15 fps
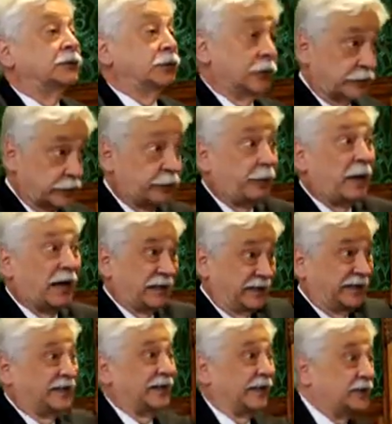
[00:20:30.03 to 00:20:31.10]
towards
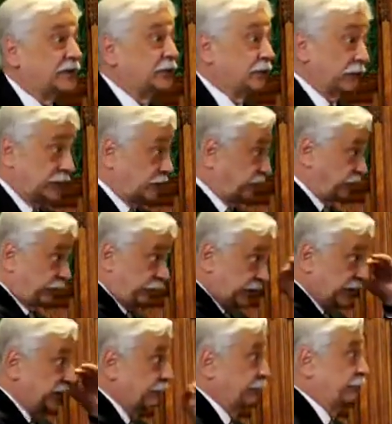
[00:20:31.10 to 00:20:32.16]
politics, towards
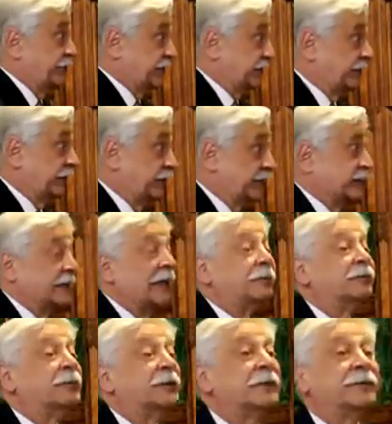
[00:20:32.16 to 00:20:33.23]
freedoms, for
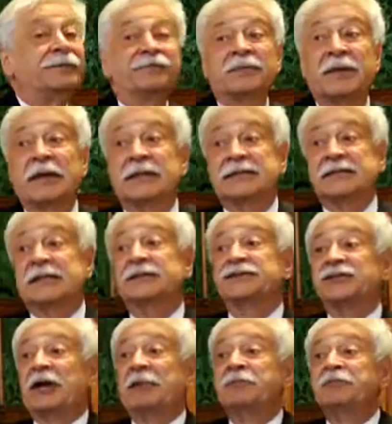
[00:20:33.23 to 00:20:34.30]
example,
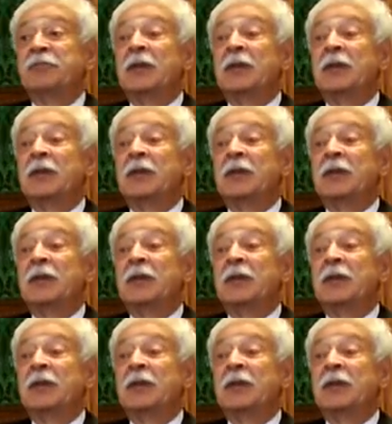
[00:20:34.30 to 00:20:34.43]
etc.